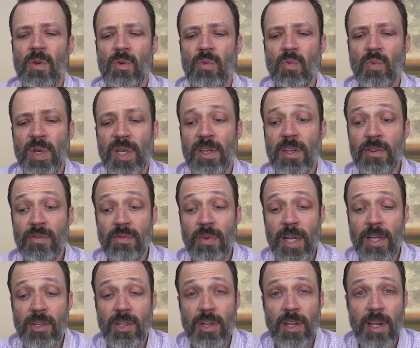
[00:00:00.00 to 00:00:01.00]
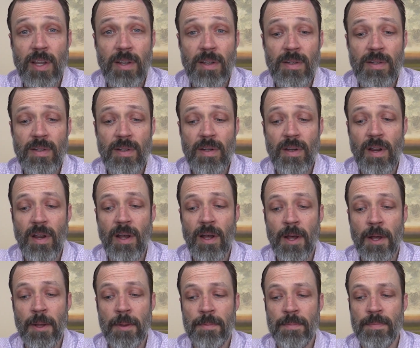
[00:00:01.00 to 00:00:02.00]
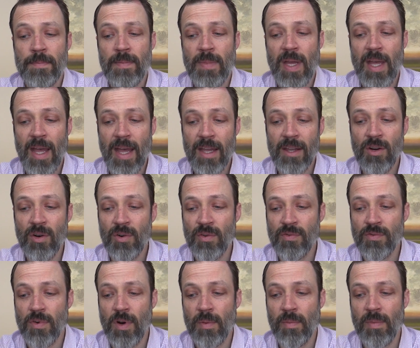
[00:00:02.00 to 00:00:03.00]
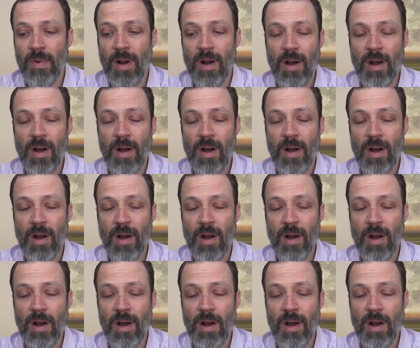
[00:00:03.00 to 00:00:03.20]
We differentiated anger from